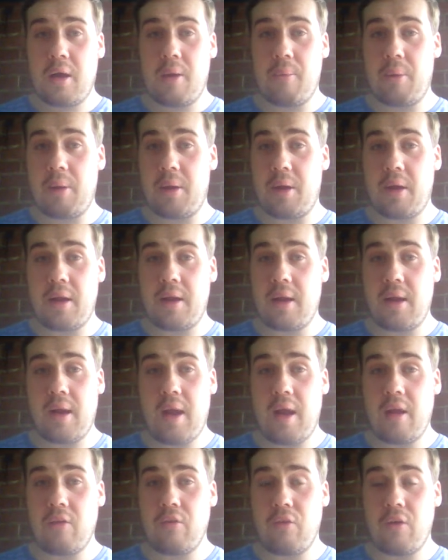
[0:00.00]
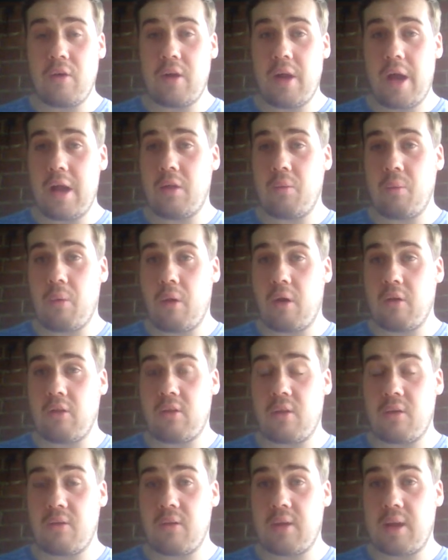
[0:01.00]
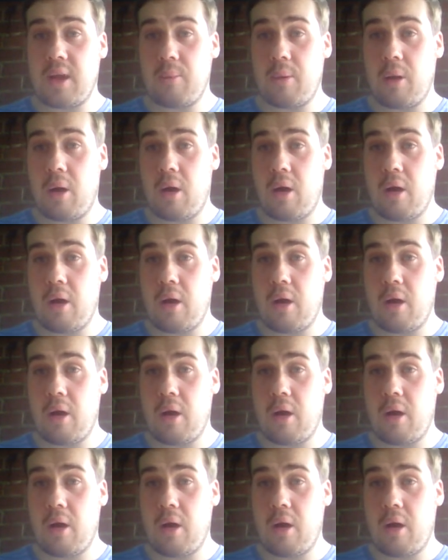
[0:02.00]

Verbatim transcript: coming in the next few days, but I just have to keep an